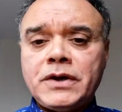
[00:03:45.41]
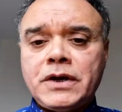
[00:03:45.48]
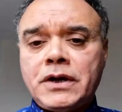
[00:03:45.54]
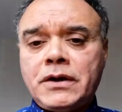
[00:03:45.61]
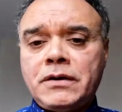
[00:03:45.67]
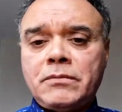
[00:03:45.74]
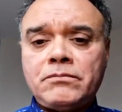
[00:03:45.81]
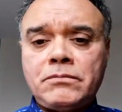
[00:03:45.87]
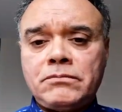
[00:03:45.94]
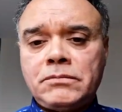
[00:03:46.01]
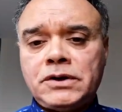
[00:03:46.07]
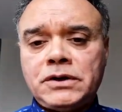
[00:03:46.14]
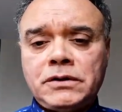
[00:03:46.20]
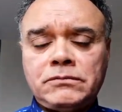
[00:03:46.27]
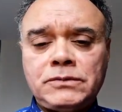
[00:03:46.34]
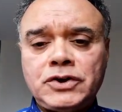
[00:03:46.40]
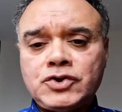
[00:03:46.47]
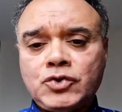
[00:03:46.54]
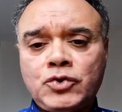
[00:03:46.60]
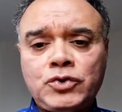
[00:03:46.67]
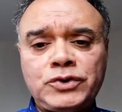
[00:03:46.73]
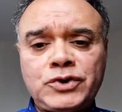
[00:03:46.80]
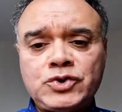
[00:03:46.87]

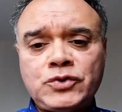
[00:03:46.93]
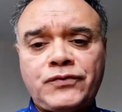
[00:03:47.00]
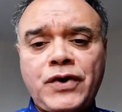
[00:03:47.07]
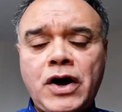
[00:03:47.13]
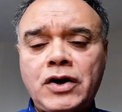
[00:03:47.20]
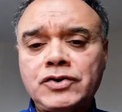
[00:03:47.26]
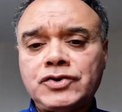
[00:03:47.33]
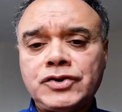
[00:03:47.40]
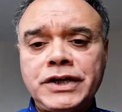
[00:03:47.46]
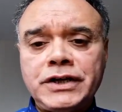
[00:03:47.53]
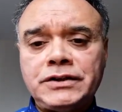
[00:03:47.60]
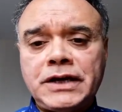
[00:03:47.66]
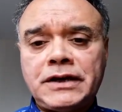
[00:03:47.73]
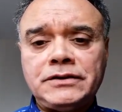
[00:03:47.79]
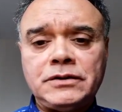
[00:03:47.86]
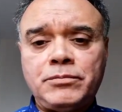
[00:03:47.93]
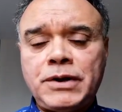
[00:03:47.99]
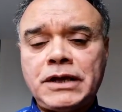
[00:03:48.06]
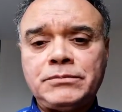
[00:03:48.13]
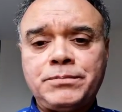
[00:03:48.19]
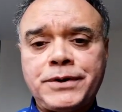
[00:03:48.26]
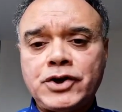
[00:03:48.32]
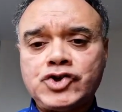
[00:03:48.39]
disorders of heart rate and
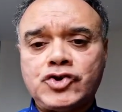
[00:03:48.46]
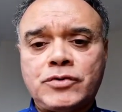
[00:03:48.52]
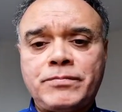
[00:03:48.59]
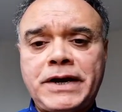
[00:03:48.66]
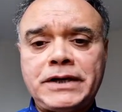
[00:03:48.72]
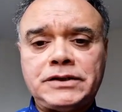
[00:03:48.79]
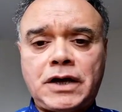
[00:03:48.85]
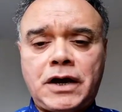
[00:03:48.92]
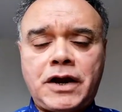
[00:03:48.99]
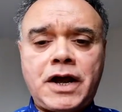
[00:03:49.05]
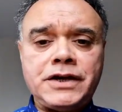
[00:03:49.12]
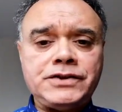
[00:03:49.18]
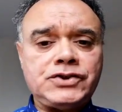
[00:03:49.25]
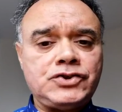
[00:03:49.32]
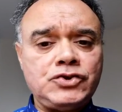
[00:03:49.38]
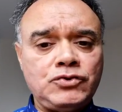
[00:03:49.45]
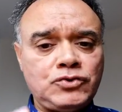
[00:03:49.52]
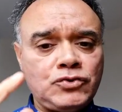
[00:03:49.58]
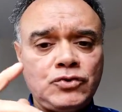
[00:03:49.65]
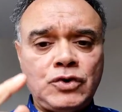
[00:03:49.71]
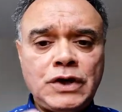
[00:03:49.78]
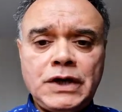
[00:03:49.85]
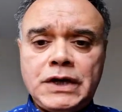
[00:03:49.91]
blood pressure might arise due
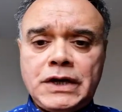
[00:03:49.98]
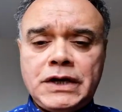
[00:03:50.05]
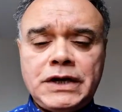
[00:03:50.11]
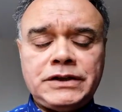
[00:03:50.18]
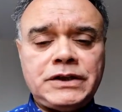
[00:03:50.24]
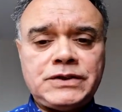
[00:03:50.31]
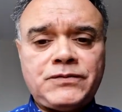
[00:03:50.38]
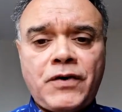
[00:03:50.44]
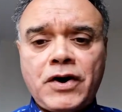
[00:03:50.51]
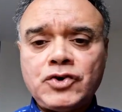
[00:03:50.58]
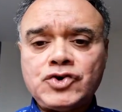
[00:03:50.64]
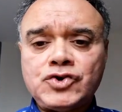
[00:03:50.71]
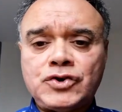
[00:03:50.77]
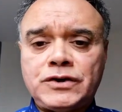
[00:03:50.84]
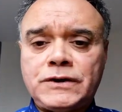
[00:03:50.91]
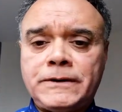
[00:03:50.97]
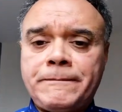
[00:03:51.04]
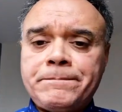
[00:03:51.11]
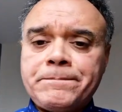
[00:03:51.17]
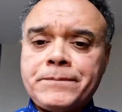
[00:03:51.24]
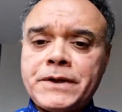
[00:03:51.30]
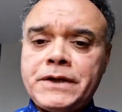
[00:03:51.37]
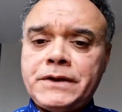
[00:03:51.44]
to dysfunction
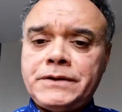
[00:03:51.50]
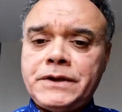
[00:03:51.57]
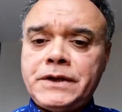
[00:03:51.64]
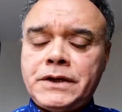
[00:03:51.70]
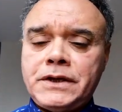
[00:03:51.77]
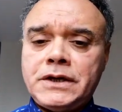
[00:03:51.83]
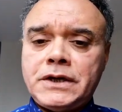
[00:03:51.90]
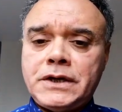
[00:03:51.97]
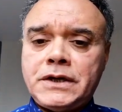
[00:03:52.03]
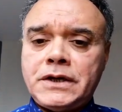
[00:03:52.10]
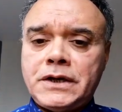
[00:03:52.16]
in the